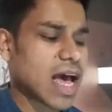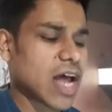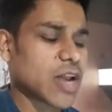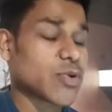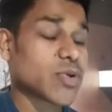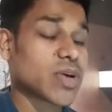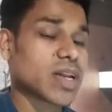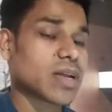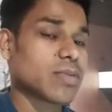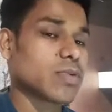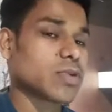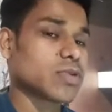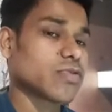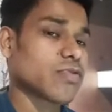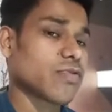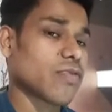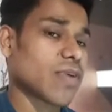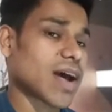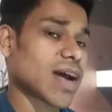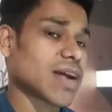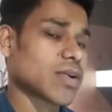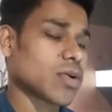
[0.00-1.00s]
and you can able to
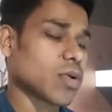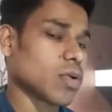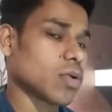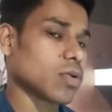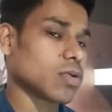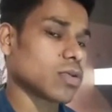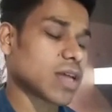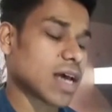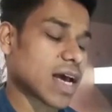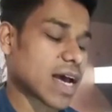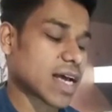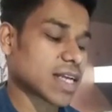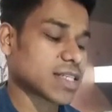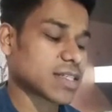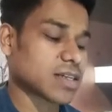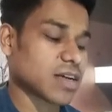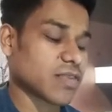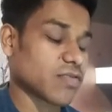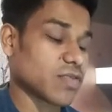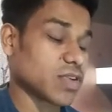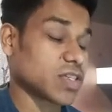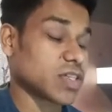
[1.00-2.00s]
find all the
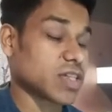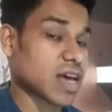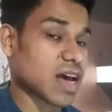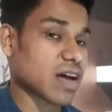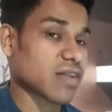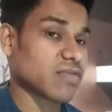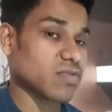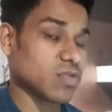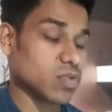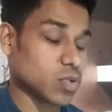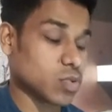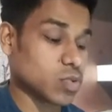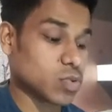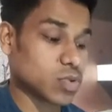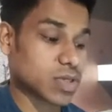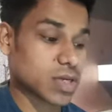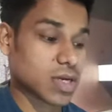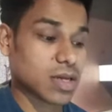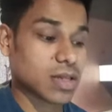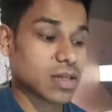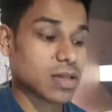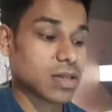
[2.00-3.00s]
hashtag which they have
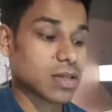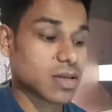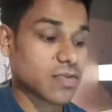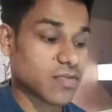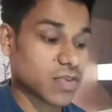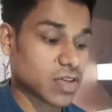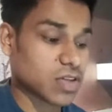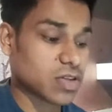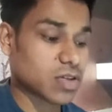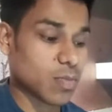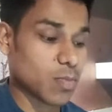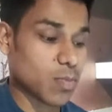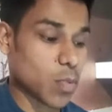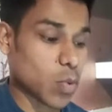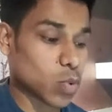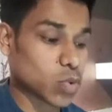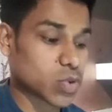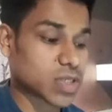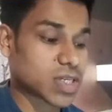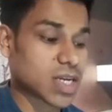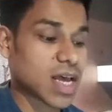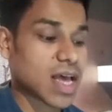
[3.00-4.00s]
used in within the
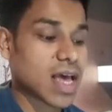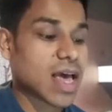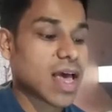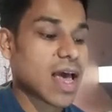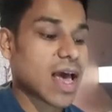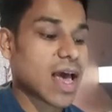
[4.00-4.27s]
post